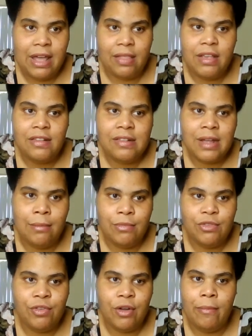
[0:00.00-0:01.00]
Now, this
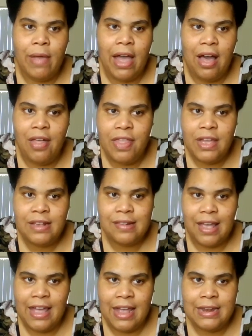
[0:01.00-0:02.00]
comes from
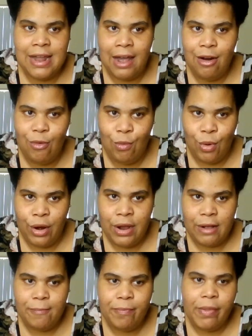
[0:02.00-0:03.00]
ethicsed.org,